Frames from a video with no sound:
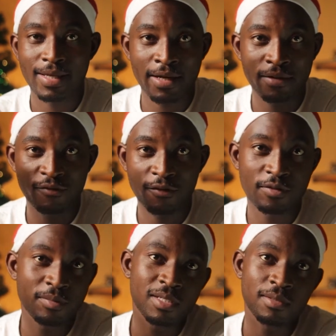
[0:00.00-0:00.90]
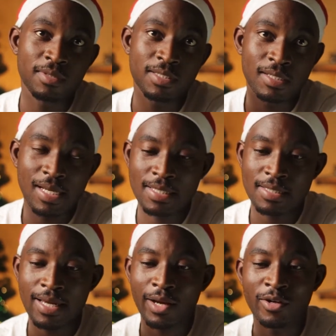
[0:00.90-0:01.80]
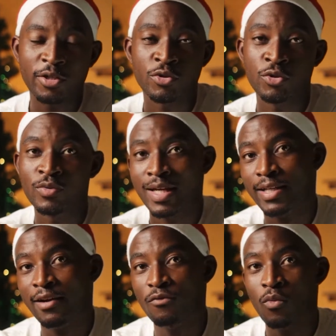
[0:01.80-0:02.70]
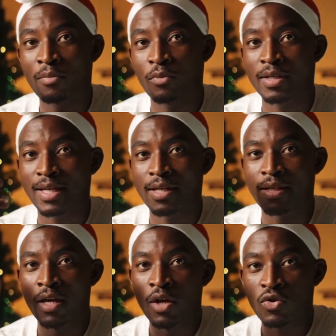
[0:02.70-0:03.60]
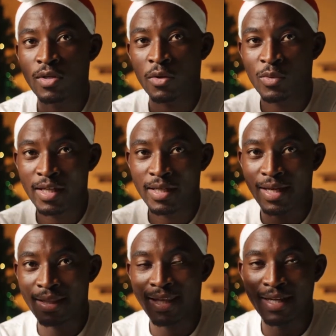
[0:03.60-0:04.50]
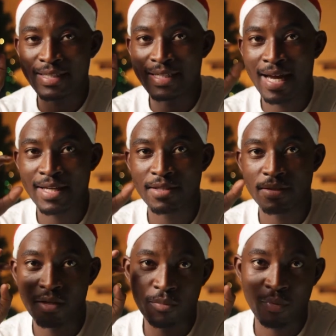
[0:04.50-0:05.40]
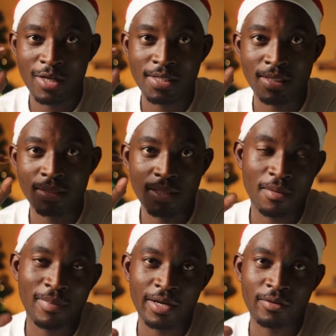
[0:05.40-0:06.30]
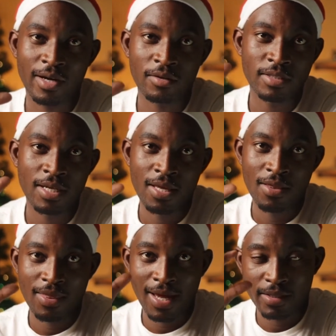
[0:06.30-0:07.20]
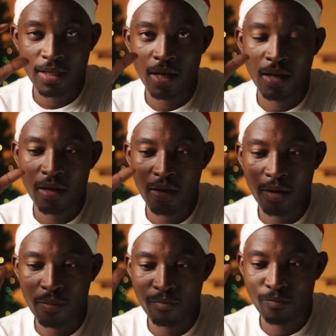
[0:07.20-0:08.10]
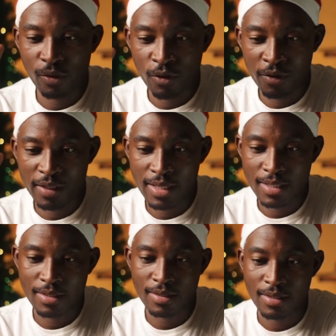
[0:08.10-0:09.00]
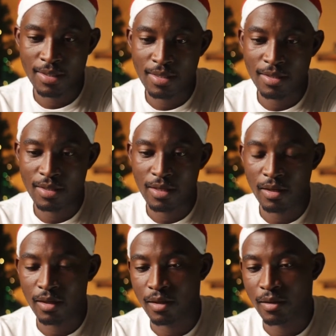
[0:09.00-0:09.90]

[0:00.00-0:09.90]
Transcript: Canon 50mm lens, and I wanted to shoot at f1.8 so that we can get that nice compression in the background, that blurriness in the